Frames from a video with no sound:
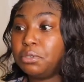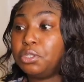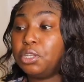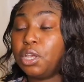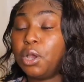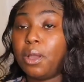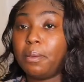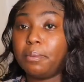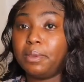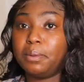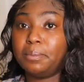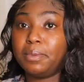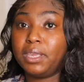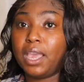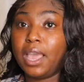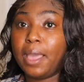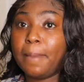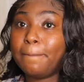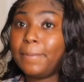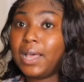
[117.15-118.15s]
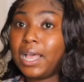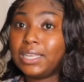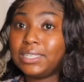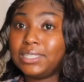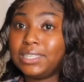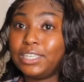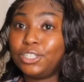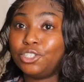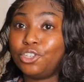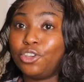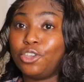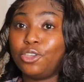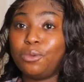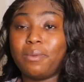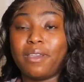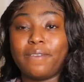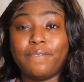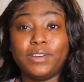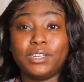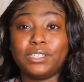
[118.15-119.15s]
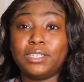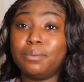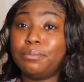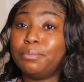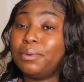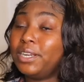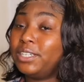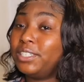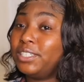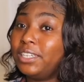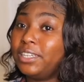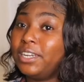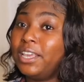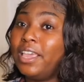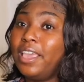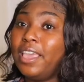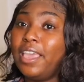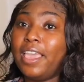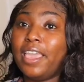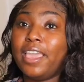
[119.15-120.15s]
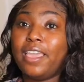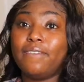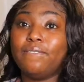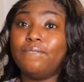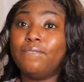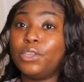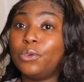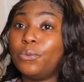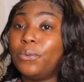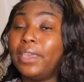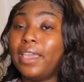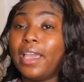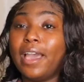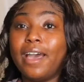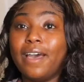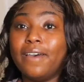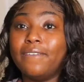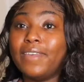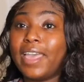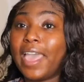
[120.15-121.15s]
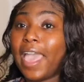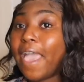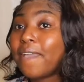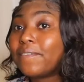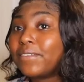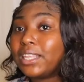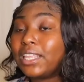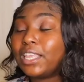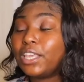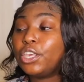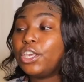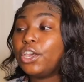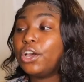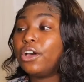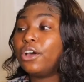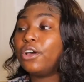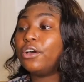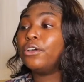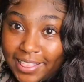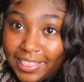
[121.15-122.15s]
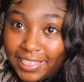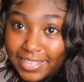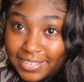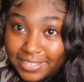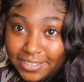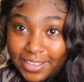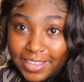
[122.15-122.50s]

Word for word: So I'm gonna be unboxing, showing you my first impression and viewing of everything, y'all. Let's go